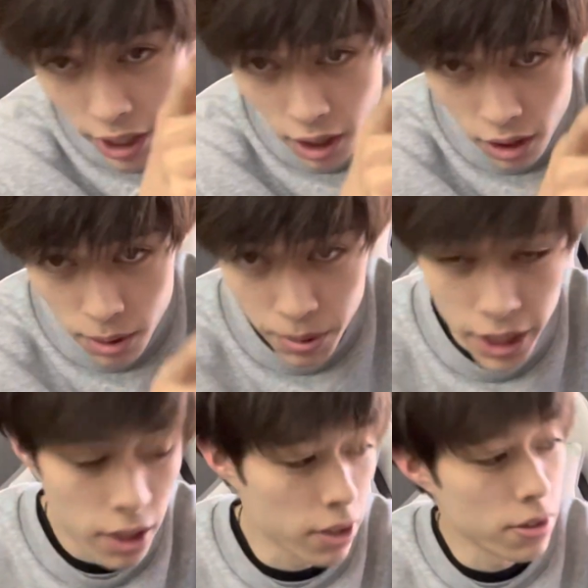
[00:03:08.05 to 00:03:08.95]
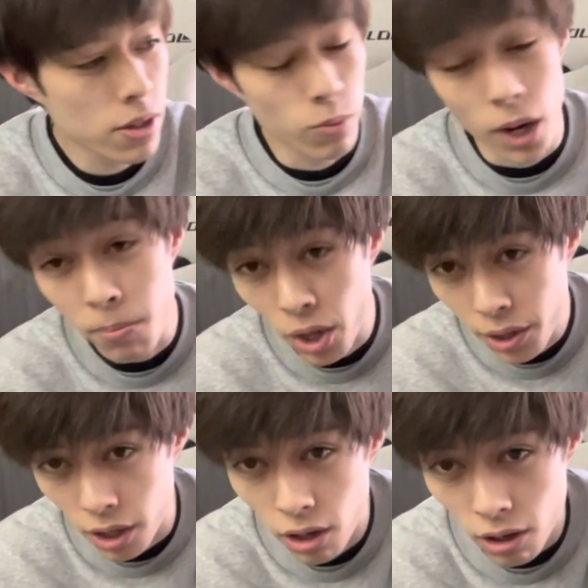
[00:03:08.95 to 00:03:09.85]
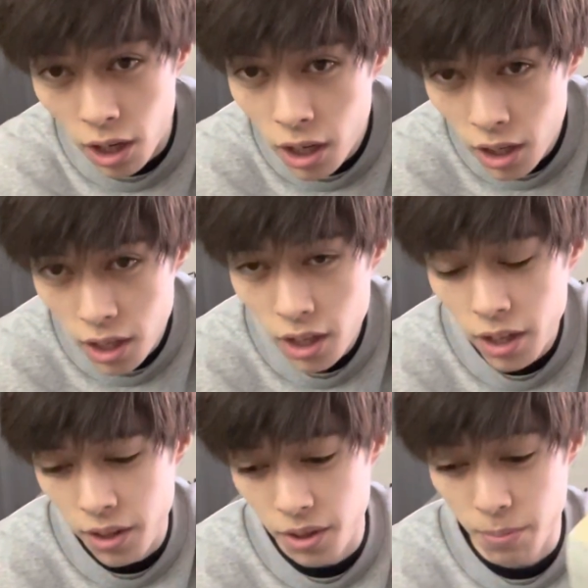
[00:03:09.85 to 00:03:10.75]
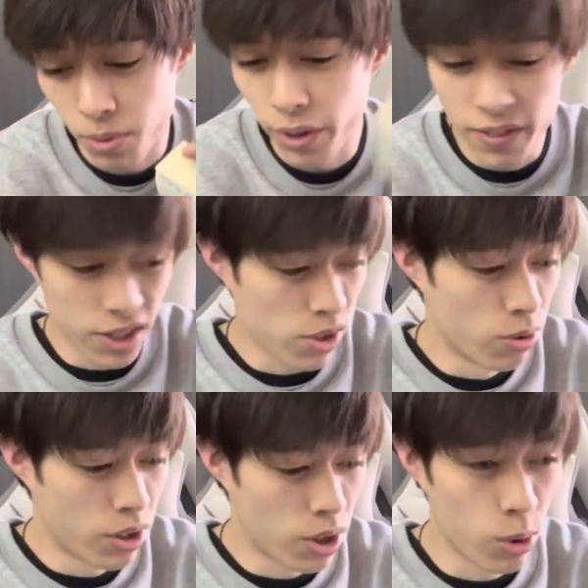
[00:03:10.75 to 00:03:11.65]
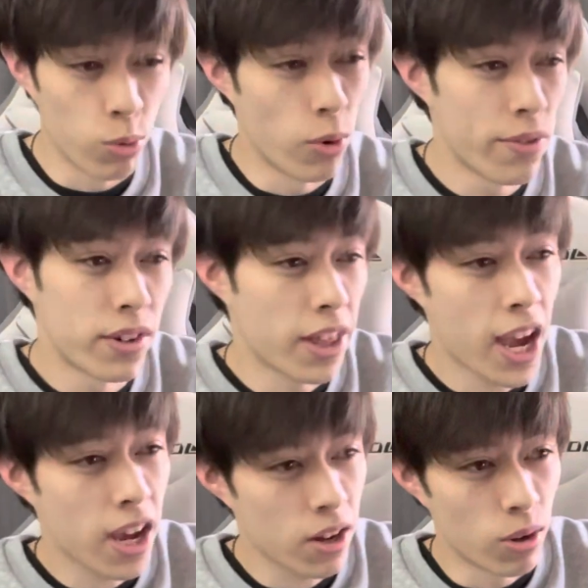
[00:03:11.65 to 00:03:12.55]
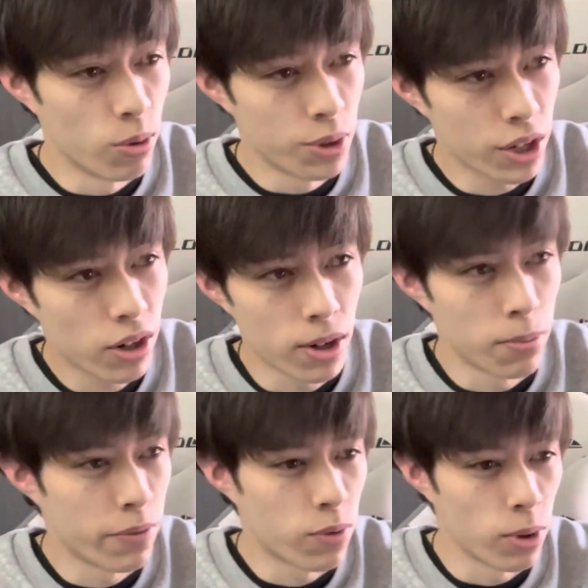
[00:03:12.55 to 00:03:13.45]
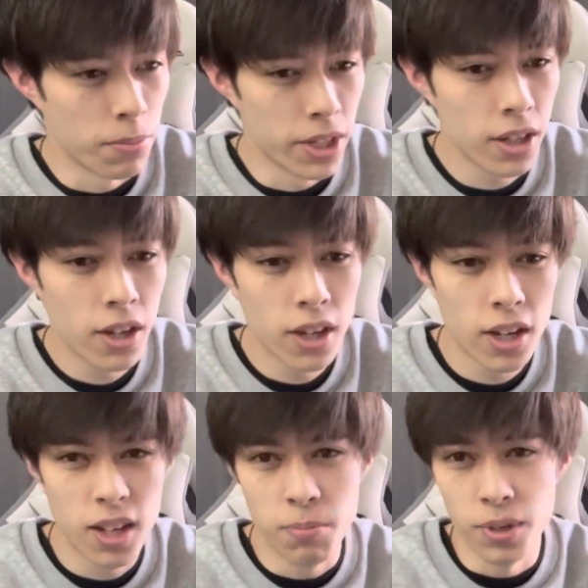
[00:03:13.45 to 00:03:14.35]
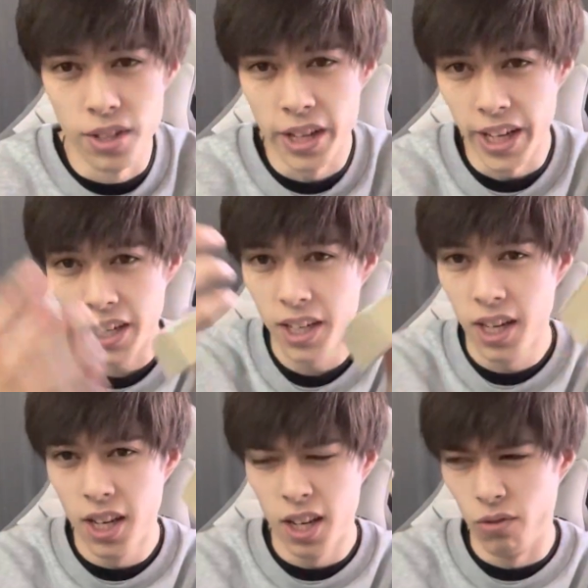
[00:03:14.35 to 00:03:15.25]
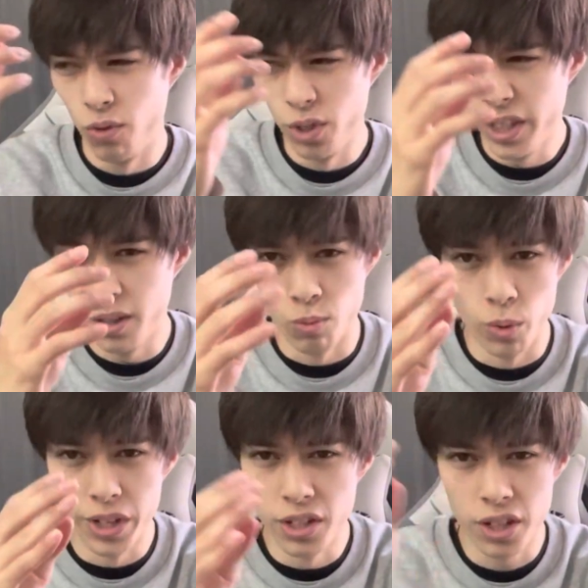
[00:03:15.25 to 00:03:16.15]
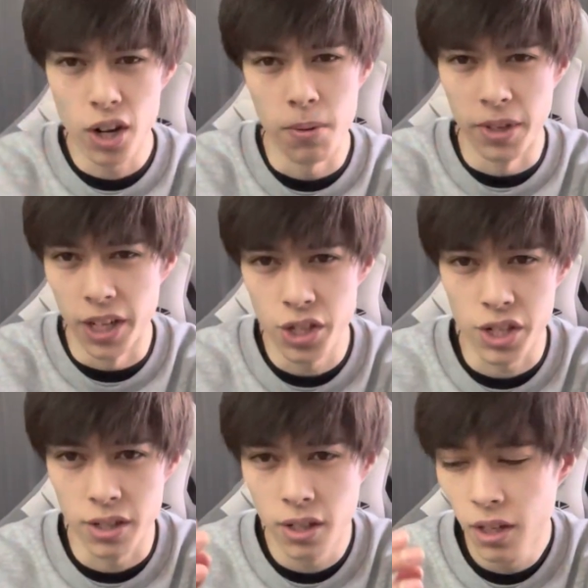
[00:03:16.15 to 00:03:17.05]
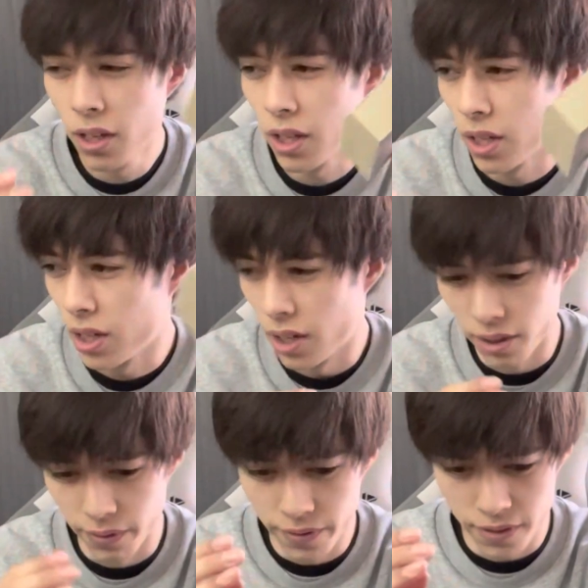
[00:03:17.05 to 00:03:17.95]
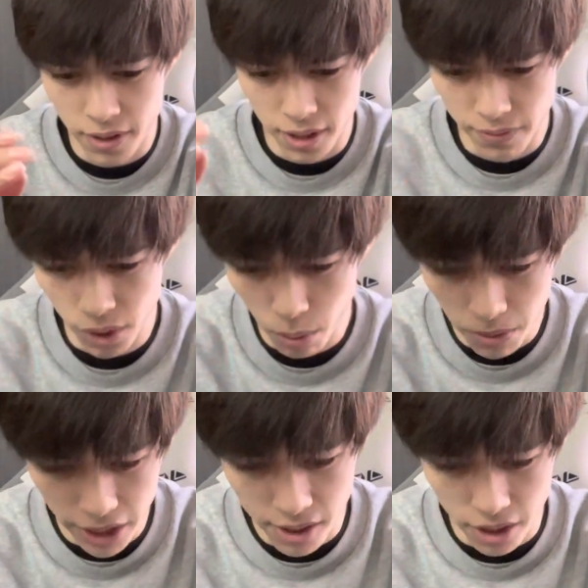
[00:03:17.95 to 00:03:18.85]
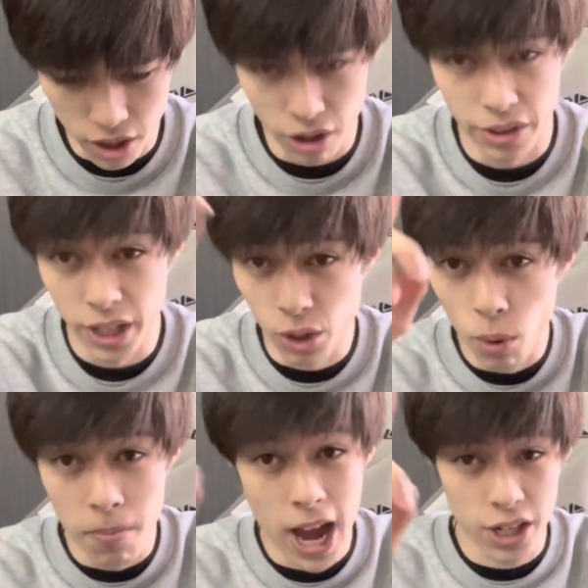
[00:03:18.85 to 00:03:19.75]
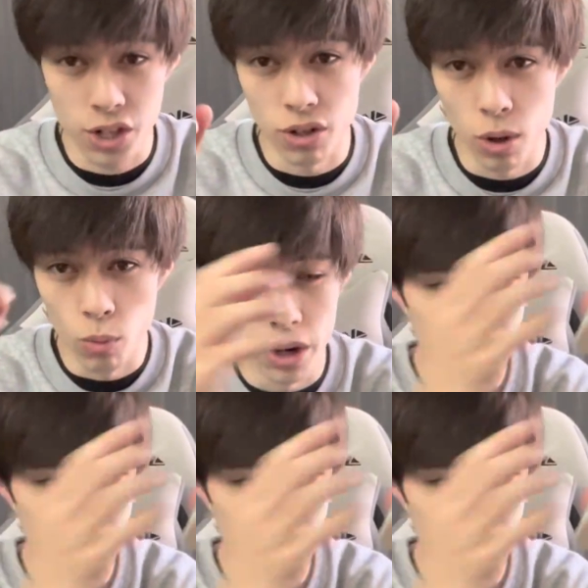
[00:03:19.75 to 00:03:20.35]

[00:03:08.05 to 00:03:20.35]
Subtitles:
color because when I bought the car, the previous owner or whoever the heck owned the car before me put like really weird combination of dome lights in the car and they don't match at all. One of